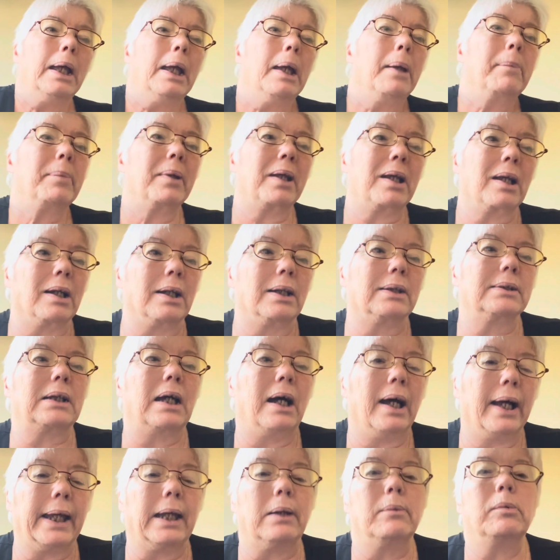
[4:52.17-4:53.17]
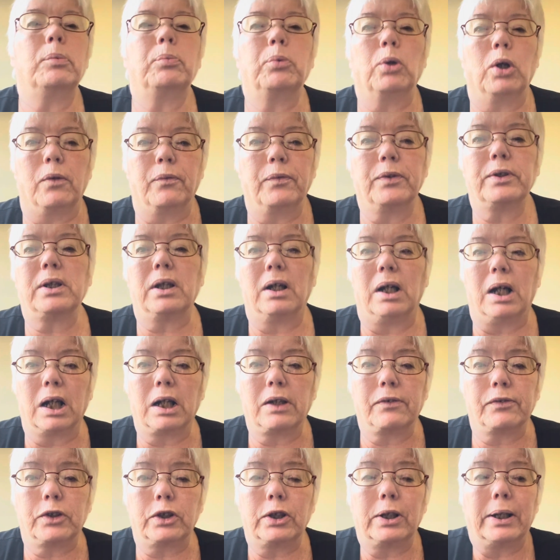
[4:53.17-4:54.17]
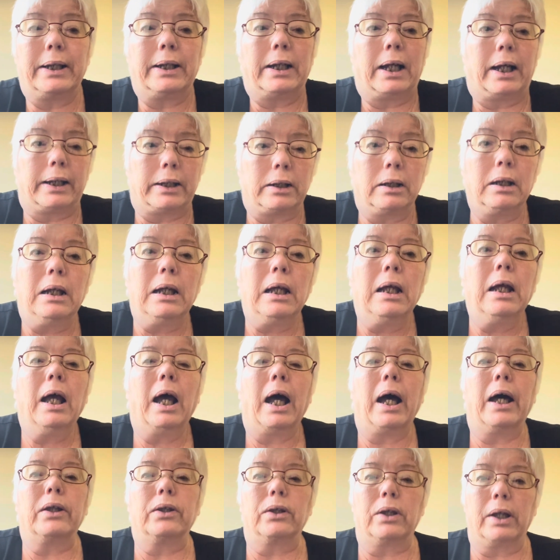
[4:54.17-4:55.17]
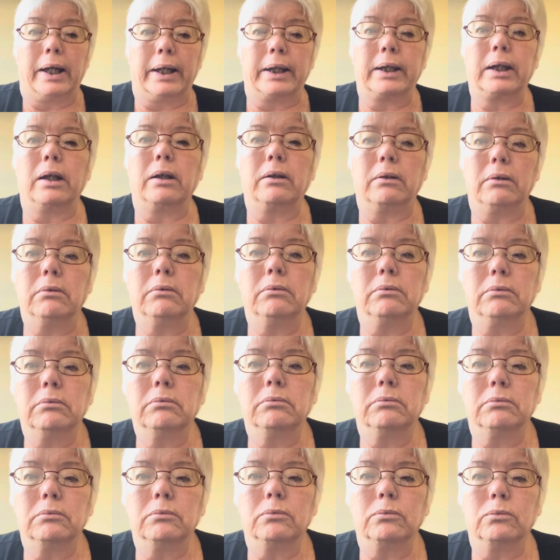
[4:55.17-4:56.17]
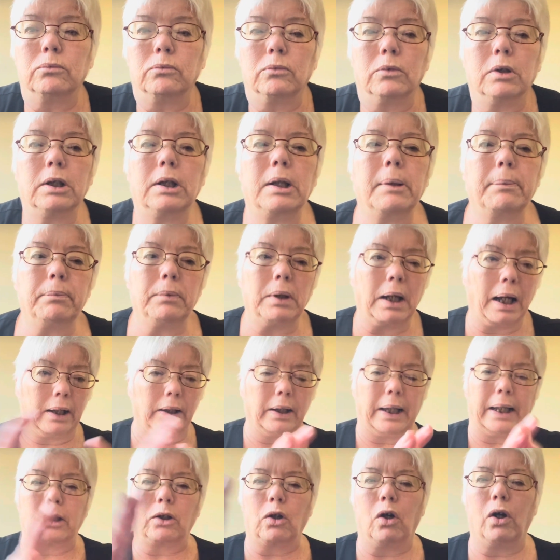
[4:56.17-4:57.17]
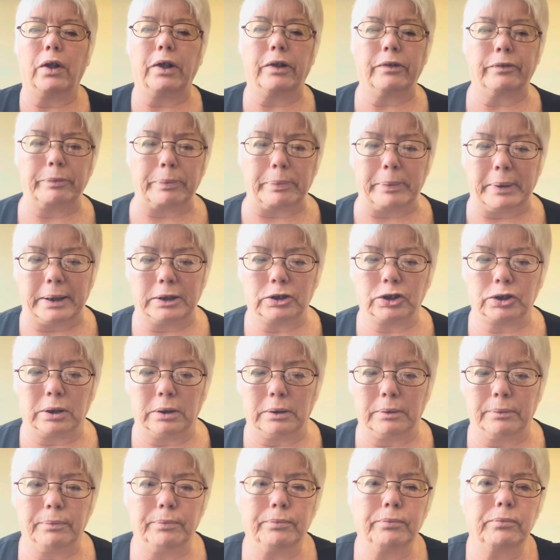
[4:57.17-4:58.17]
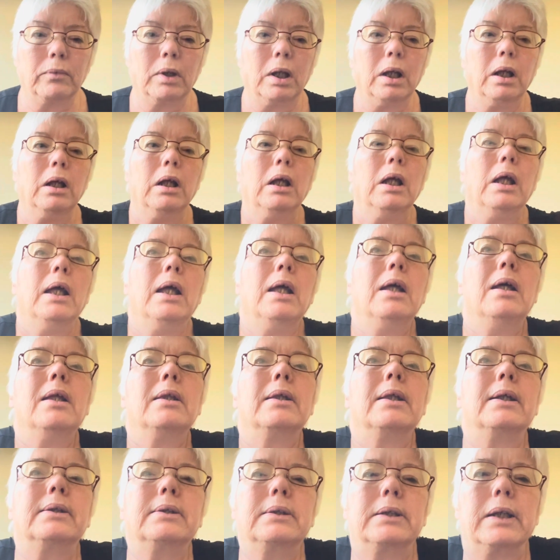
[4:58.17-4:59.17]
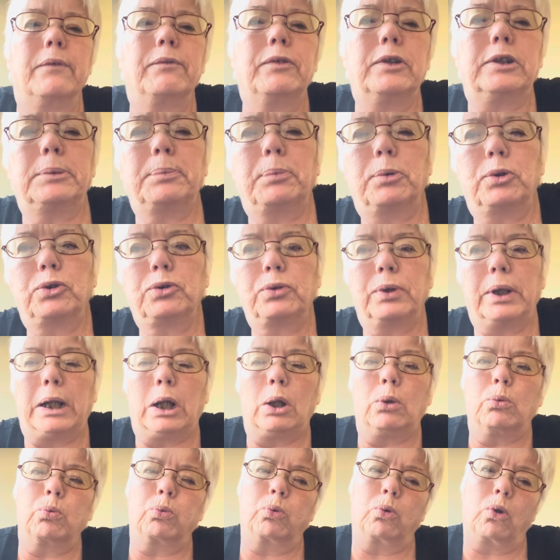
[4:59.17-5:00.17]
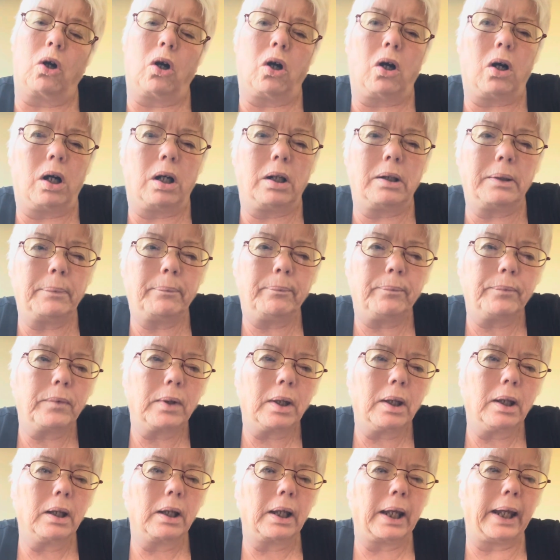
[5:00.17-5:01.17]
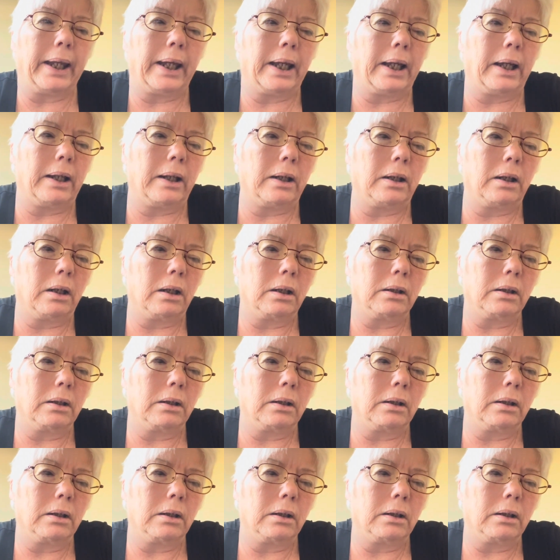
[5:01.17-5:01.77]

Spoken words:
because I am a pro photographer and I like it. I like all the information. The difference between RAW and